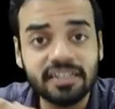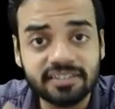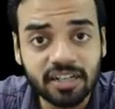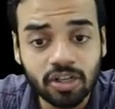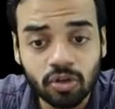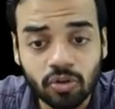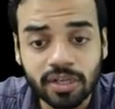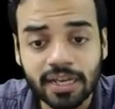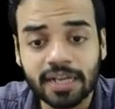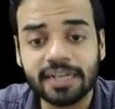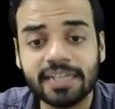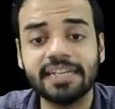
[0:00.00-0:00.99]
are growing,
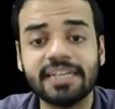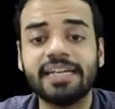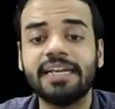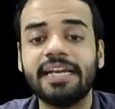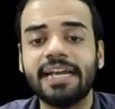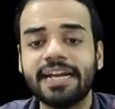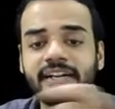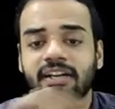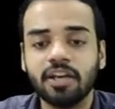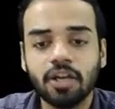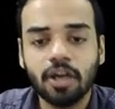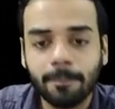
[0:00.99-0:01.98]
and in 8,
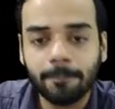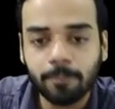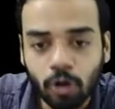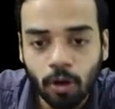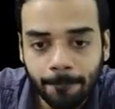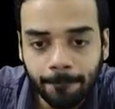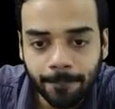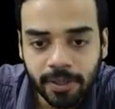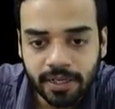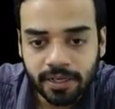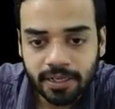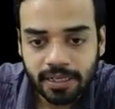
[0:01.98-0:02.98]

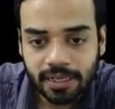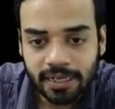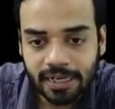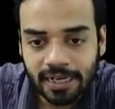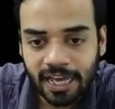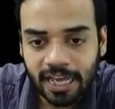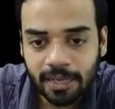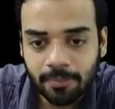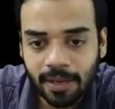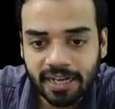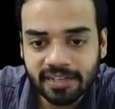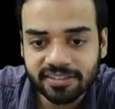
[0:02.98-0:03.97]
proper
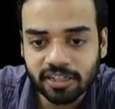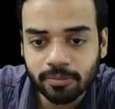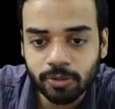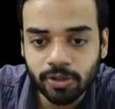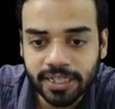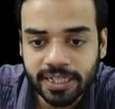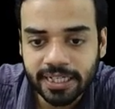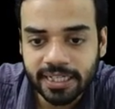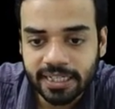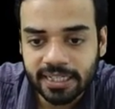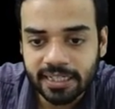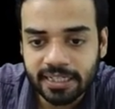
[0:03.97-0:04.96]
climax
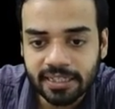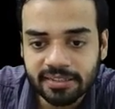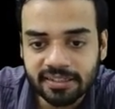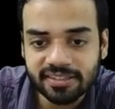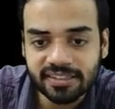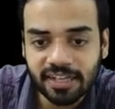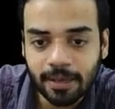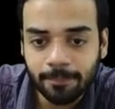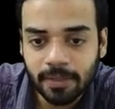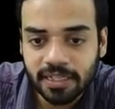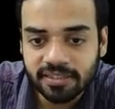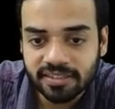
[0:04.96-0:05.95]
community is
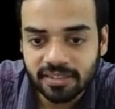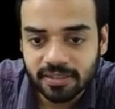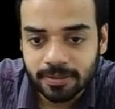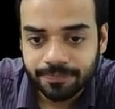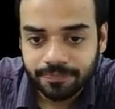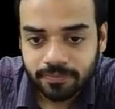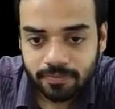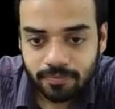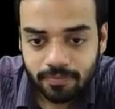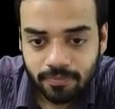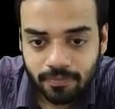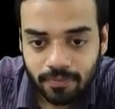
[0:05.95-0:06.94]
established.
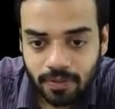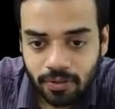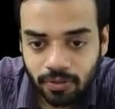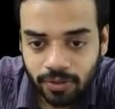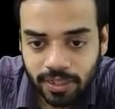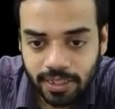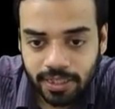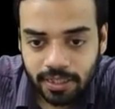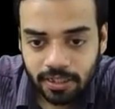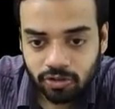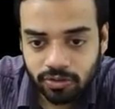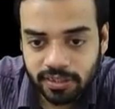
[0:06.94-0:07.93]

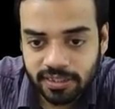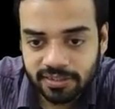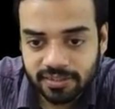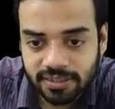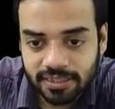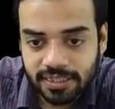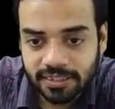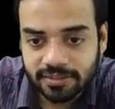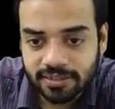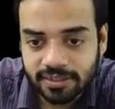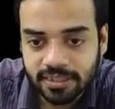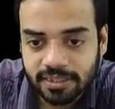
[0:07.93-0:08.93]
Okay, so this
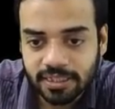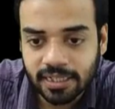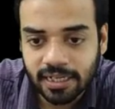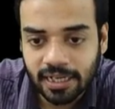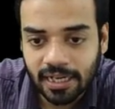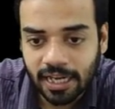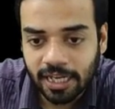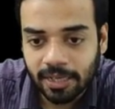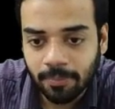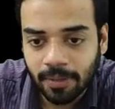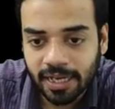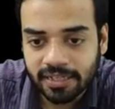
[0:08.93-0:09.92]
is the
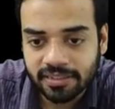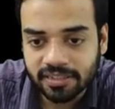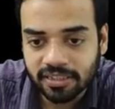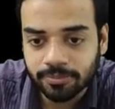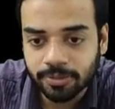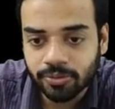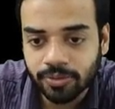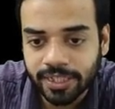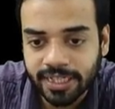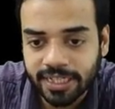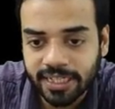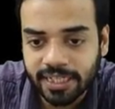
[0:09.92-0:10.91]
climax
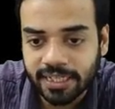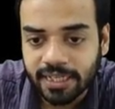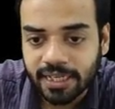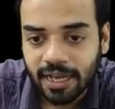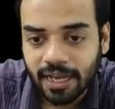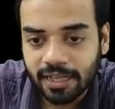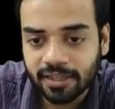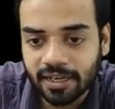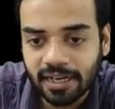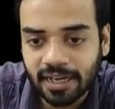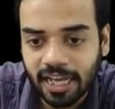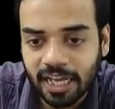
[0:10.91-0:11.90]
community, and the
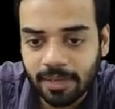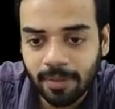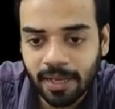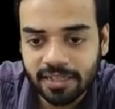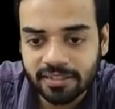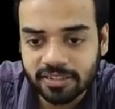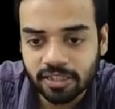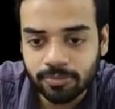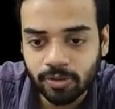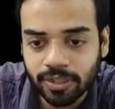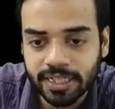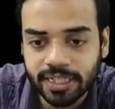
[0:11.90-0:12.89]
climax
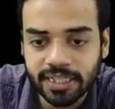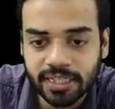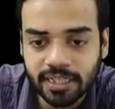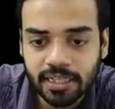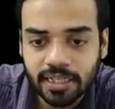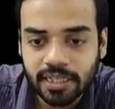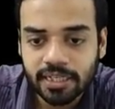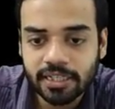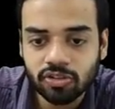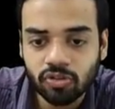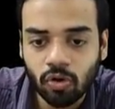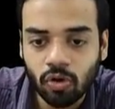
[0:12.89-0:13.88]
community
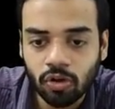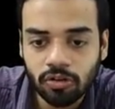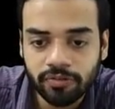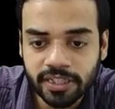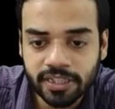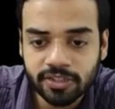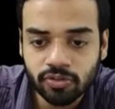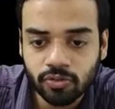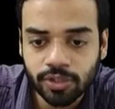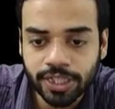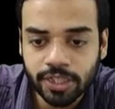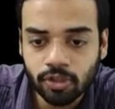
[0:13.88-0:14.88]
is always
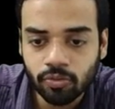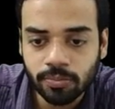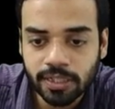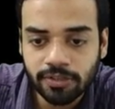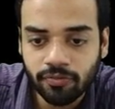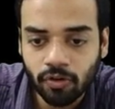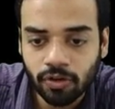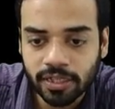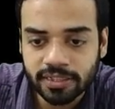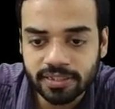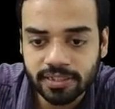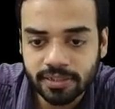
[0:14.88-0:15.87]
going to be
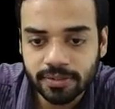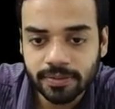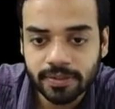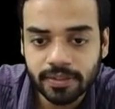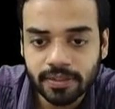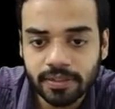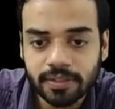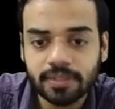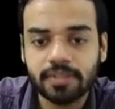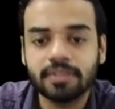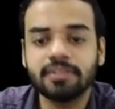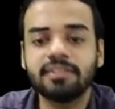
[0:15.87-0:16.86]
forest.
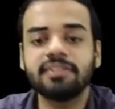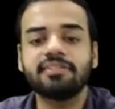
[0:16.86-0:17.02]
Is this